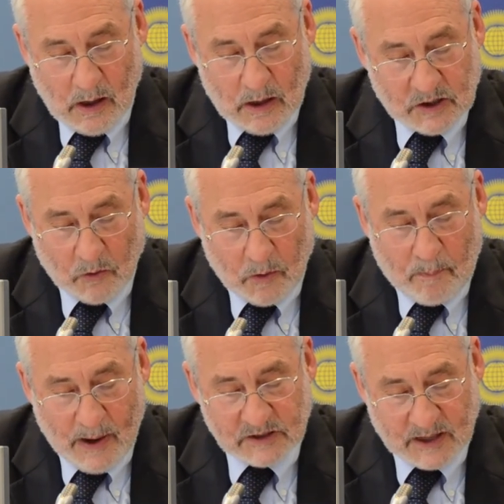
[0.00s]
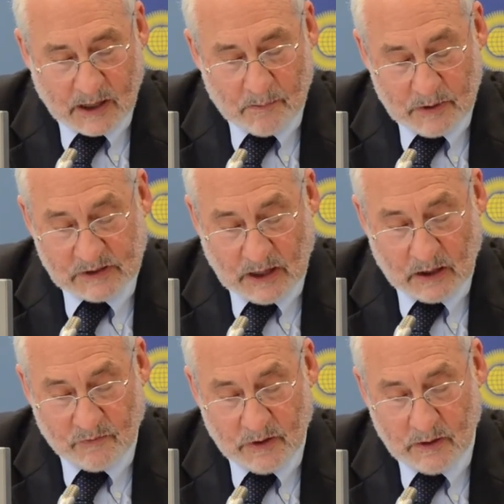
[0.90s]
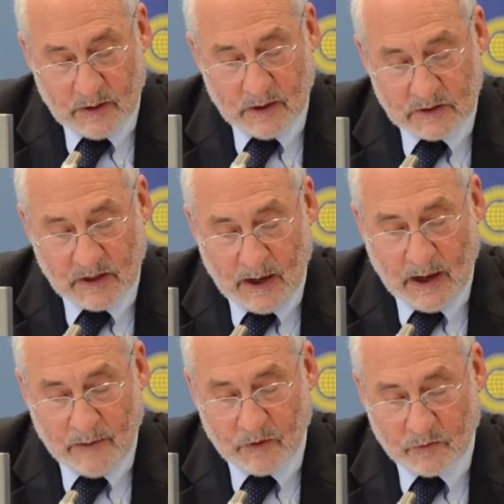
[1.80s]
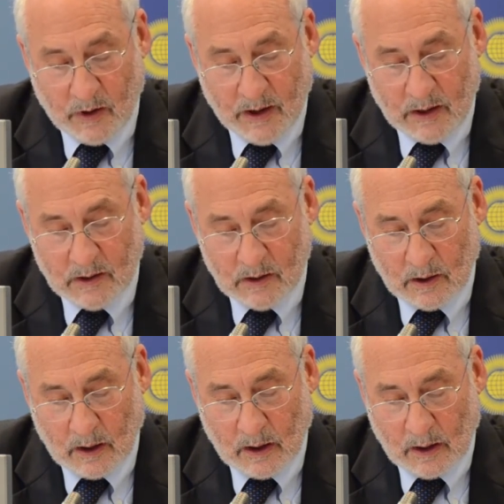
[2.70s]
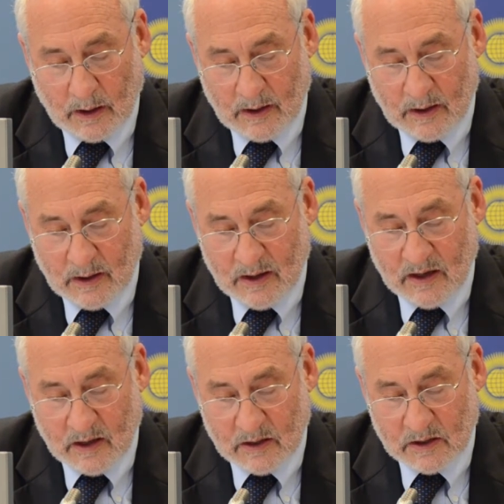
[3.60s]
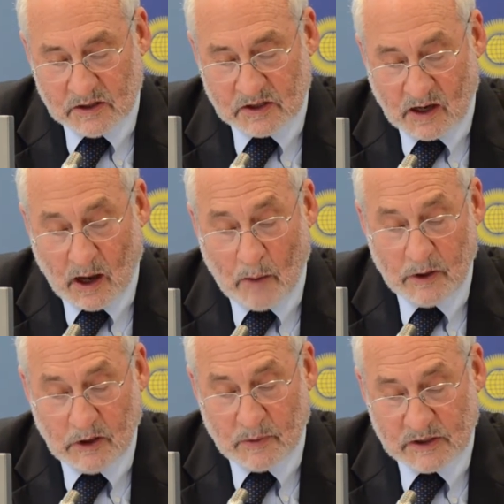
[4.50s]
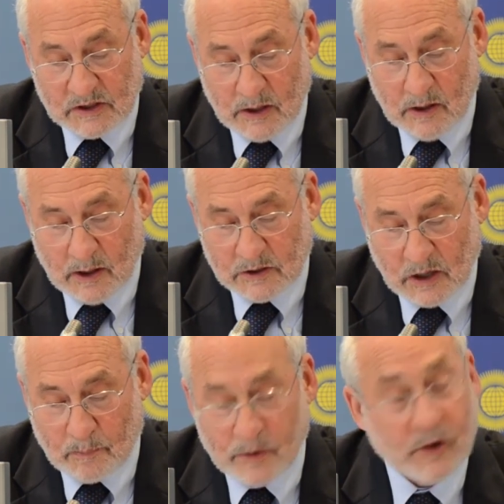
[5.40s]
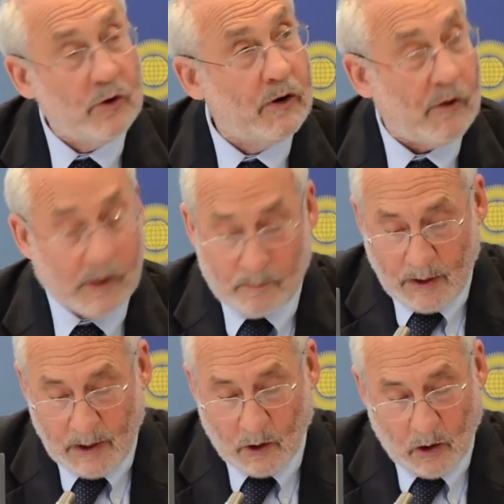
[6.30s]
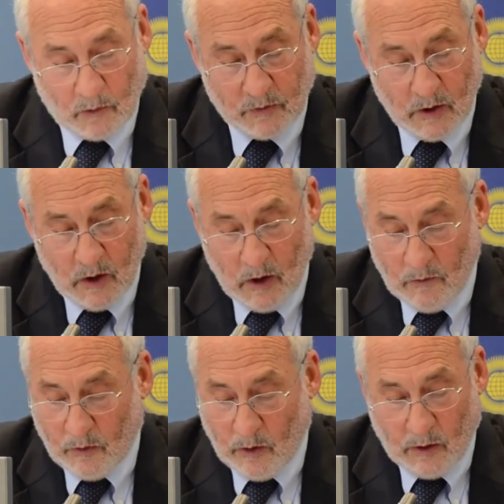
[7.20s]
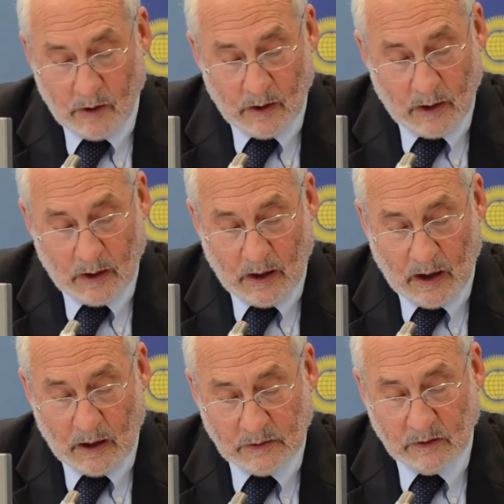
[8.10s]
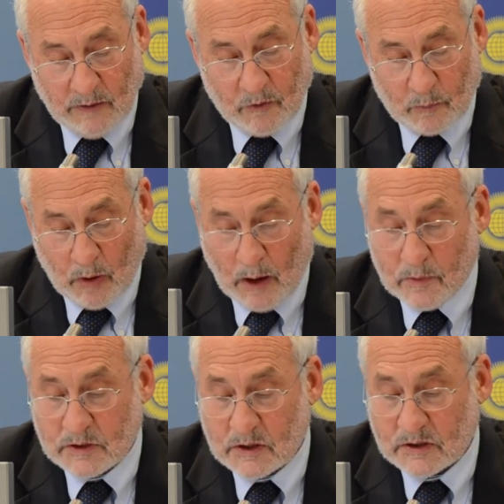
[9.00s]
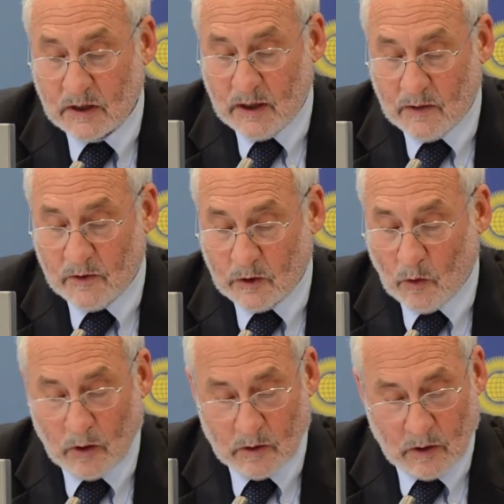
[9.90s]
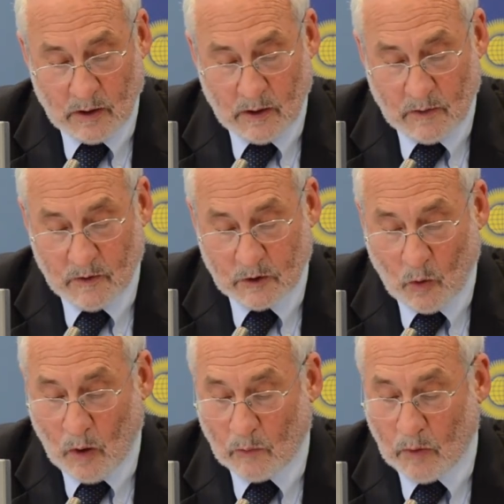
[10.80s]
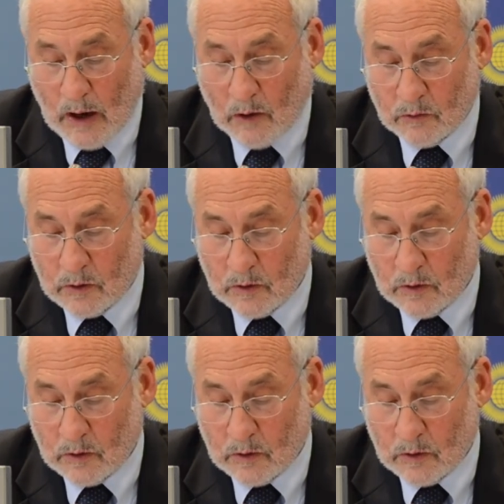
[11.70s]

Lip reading: So the best that can be said of it is that aid for trade is coming to be seen as a pecuniary payoff for undelivered promises in the Doha Round.